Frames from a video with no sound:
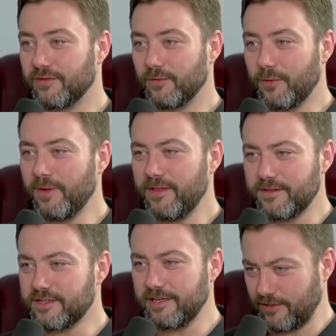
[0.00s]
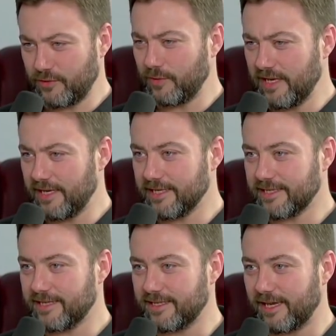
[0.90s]
What about the other senators who were nearly
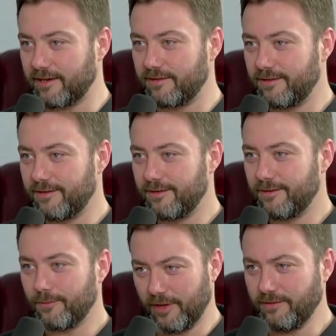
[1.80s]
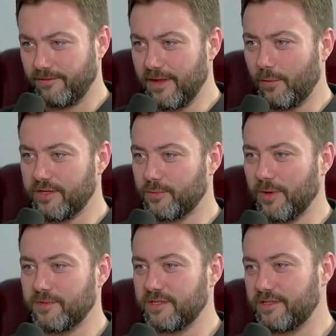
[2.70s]
assassinated? Well, they're white
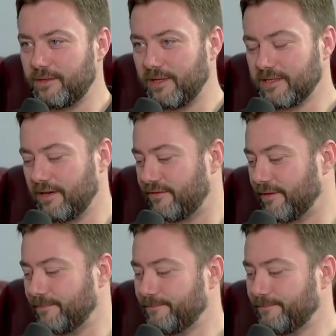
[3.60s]
supremacists too. Let's go for it.